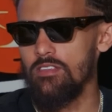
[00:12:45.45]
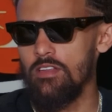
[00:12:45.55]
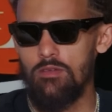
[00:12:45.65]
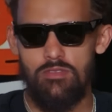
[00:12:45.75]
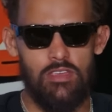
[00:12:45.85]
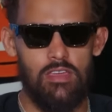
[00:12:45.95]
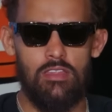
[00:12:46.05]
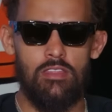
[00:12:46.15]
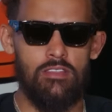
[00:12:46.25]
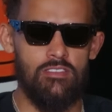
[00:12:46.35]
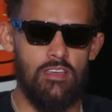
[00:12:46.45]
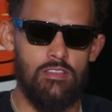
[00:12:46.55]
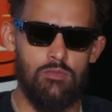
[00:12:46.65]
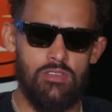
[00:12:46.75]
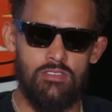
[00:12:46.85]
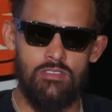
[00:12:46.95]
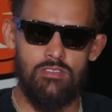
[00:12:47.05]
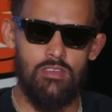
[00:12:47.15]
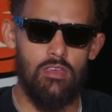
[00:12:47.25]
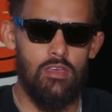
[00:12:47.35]
You know what I'm saying? And then Jalen
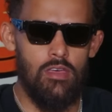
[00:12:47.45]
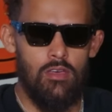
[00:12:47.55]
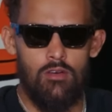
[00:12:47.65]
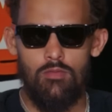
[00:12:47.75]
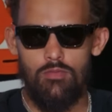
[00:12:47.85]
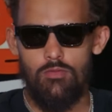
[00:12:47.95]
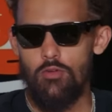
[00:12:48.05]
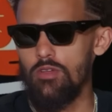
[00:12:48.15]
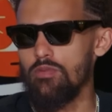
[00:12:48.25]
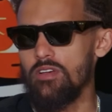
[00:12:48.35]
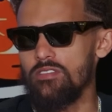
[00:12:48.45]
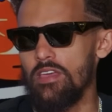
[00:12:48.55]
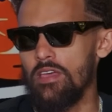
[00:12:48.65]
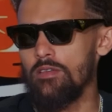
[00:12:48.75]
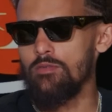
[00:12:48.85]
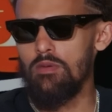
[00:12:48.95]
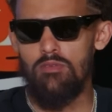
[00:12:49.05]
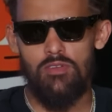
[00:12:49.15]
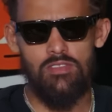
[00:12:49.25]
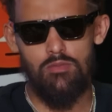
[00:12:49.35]
misses 40 plus games,
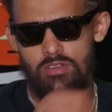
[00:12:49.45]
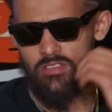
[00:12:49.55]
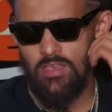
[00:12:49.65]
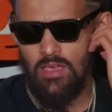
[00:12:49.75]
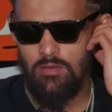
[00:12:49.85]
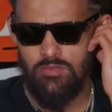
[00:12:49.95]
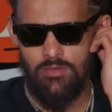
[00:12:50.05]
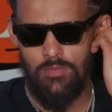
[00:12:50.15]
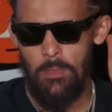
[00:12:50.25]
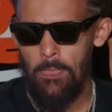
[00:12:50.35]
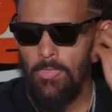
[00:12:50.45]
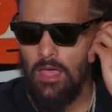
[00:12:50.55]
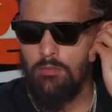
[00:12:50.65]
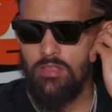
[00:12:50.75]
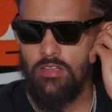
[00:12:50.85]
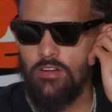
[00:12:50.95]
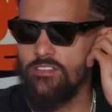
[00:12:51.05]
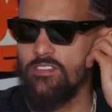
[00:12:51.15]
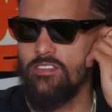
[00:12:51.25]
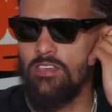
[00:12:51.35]
maybe 50 plus games, and it
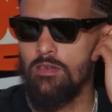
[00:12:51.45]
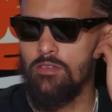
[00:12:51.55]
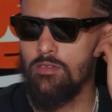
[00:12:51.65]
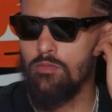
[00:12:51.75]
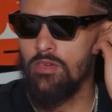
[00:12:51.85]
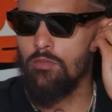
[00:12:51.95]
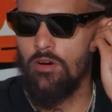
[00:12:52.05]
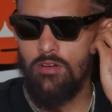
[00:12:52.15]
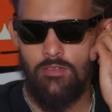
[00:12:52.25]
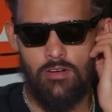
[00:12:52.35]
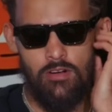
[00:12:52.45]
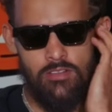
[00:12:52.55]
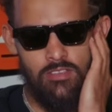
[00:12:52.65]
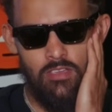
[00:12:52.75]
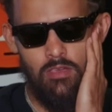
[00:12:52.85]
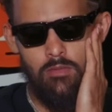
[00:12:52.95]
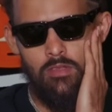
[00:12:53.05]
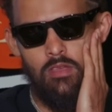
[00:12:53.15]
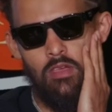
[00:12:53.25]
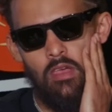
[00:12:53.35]
hurts your team. He's a big part of our team,
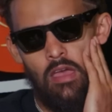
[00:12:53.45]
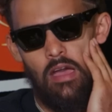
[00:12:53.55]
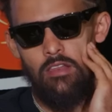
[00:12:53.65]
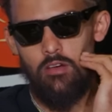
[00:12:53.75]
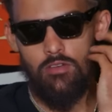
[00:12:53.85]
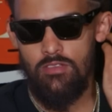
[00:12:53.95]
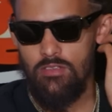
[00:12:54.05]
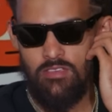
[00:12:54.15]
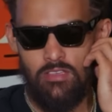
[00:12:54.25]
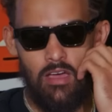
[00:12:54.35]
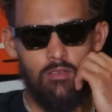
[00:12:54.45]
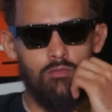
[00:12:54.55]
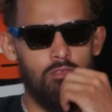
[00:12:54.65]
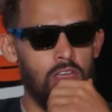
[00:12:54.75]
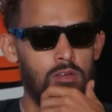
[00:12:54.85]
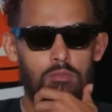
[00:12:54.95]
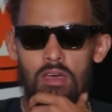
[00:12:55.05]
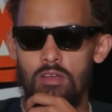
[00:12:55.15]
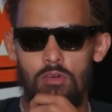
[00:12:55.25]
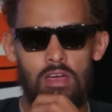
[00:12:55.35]
and I know he's gotten
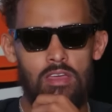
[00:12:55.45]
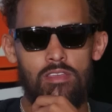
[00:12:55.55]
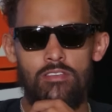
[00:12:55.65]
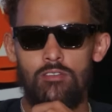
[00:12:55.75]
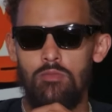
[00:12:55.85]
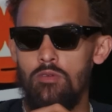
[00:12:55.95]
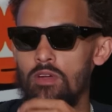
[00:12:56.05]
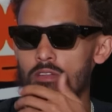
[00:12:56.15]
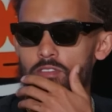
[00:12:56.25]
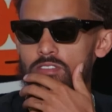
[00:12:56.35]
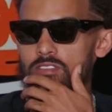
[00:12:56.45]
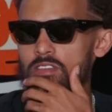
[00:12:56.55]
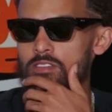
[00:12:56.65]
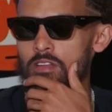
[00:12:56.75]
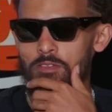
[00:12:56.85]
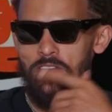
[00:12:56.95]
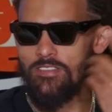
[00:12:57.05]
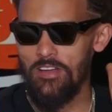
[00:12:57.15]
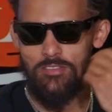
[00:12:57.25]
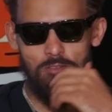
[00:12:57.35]
back right. He's gonna be ready for the season. I've already
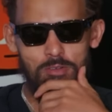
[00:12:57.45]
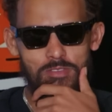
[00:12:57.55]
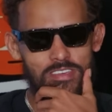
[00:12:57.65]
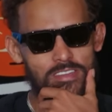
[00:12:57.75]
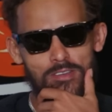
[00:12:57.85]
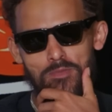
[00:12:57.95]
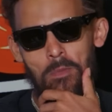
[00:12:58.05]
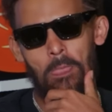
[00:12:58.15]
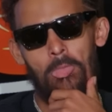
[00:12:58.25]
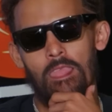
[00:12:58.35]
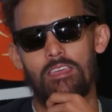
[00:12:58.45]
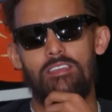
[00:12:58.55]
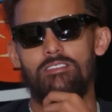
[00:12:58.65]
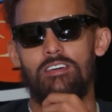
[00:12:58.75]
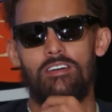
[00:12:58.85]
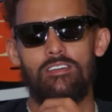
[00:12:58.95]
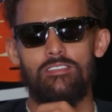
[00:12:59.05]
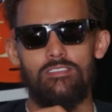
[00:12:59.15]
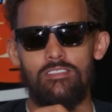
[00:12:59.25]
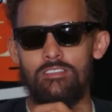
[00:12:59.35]
talked to him, seen him. He's
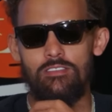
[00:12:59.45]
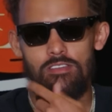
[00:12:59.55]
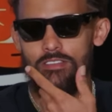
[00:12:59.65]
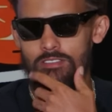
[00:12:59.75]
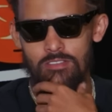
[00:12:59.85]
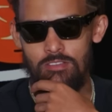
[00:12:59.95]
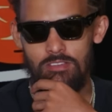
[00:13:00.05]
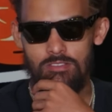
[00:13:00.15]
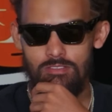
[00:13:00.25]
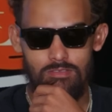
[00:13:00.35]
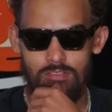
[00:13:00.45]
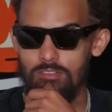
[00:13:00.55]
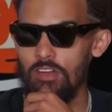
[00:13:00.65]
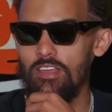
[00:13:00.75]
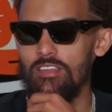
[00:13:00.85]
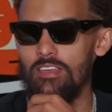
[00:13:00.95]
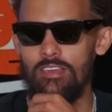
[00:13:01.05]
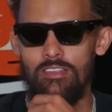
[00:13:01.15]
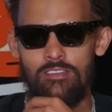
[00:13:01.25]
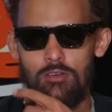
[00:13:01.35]
looking straight,
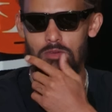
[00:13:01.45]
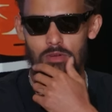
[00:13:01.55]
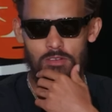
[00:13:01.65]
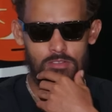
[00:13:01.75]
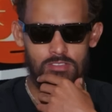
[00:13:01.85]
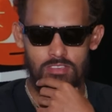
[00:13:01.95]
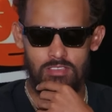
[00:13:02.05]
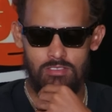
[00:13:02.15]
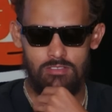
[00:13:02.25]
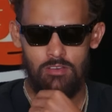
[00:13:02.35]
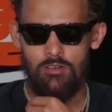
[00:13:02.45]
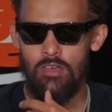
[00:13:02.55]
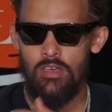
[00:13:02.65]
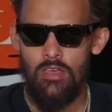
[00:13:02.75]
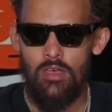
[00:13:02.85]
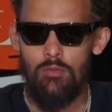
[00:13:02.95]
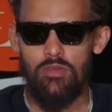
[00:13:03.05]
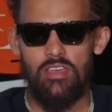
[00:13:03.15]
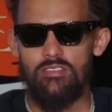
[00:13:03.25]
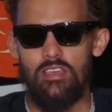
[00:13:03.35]
and be ready for the season. So,
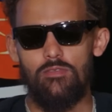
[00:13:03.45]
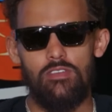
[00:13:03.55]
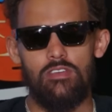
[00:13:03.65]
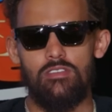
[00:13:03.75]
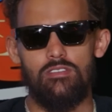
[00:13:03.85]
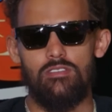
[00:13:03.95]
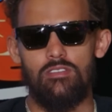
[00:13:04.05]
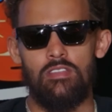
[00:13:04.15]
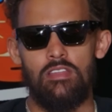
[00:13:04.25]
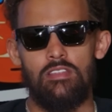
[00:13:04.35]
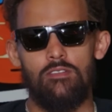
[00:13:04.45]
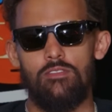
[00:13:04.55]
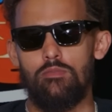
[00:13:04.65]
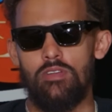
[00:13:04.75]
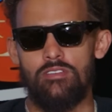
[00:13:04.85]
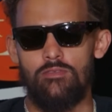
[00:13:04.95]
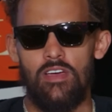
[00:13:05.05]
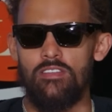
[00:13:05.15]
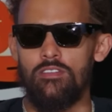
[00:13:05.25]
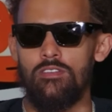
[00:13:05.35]
but that's definitely good. That definitely plays a
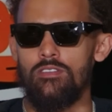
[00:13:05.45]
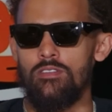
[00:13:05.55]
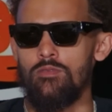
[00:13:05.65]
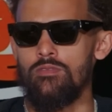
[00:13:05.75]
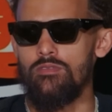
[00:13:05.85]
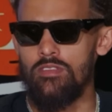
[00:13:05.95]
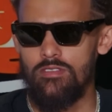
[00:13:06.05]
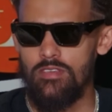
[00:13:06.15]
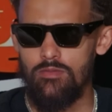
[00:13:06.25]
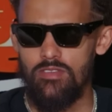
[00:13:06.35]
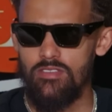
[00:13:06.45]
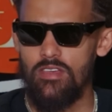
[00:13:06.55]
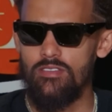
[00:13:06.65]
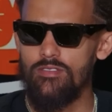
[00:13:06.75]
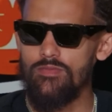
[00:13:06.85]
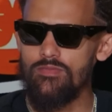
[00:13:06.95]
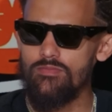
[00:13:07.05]
factor in team success.